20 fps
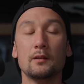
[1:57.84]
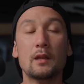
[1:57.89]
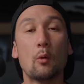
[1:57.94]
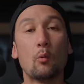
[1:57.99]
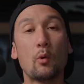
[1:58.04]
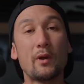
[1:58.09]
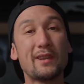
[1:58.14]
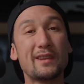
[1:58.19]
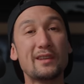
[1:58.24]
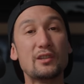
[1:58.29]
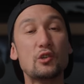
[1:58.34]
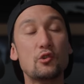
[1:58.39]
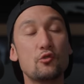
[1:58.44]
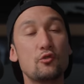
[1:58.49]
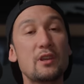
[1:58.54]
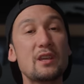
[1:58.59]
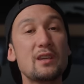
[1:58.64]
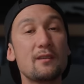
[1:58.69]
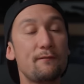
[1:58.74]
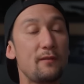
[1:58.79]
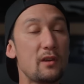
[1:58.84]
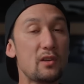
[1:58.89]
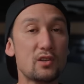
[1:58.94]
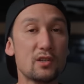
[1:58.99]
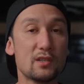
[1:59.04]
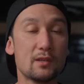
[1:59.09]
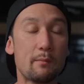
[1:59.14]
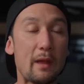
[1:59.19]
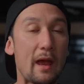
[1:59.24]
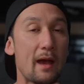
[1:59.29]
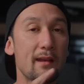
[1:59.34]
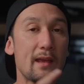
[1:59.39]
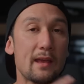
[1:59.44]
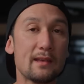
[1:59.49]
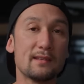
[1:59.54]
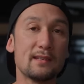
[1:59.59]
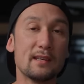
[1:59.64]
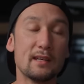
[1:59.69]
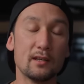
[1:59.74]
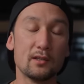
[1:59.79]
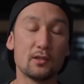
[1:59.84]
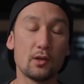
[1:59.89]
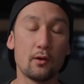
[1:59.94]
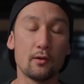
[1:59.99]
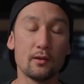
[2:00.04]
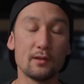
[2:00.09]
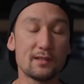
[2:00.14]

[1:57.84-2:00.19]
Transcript: Now, one of the unique features about S-Cinetone,